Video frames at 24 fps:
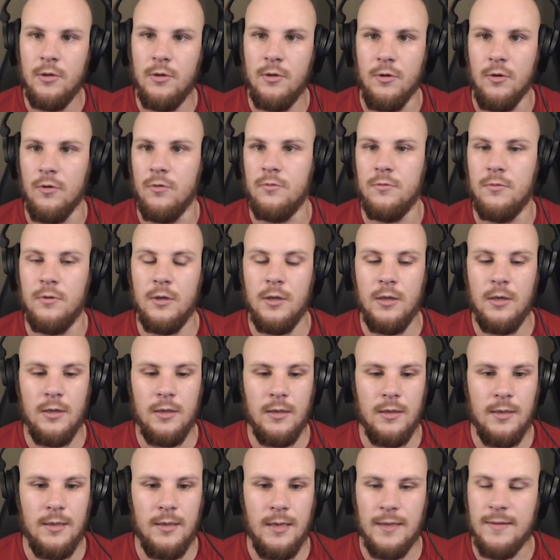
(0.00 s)
you know,
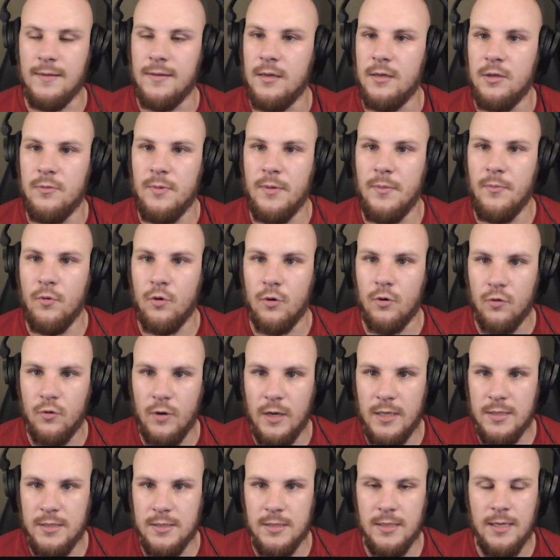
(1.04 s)
get a little bit more
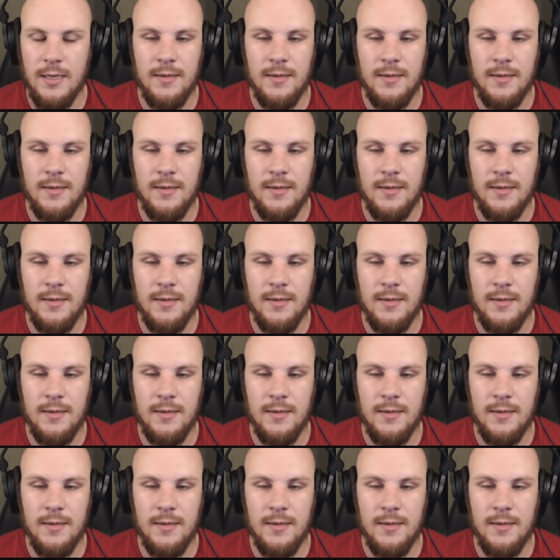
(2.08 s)
crazy,